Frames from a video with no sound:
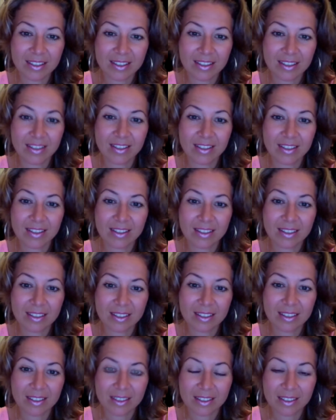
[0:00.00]

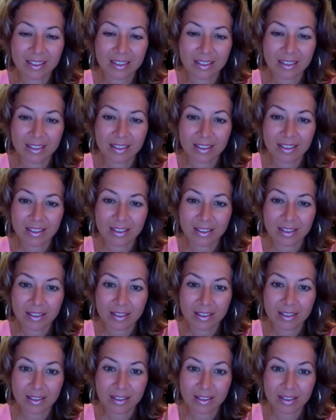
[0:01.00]

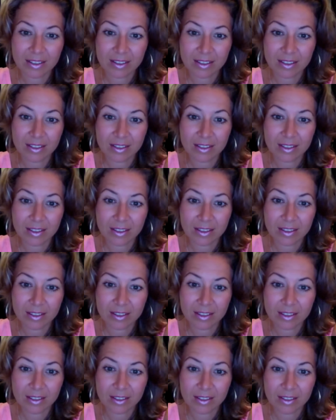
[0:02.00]

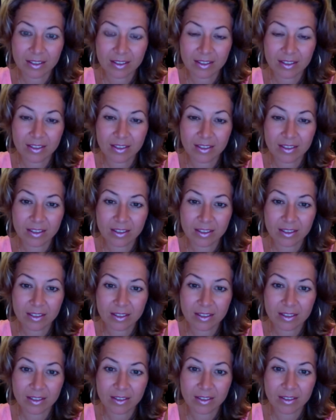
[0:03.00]

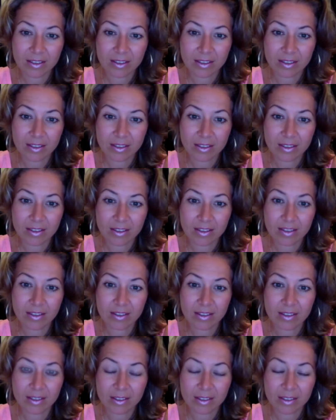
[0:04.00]

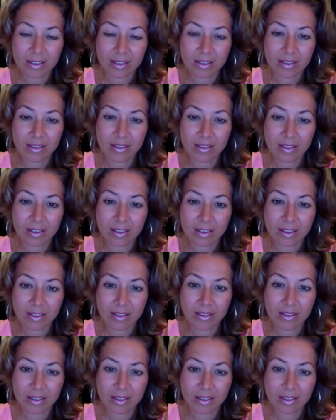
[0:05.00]

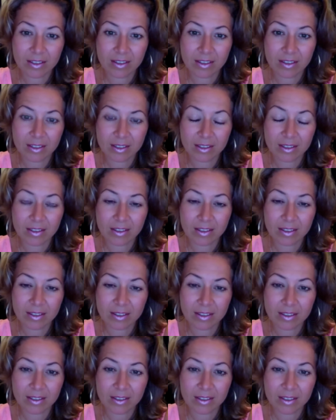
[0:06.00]

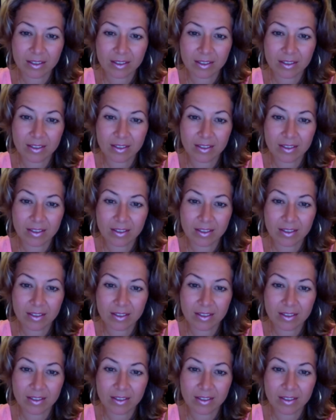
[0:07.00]
(not speaking)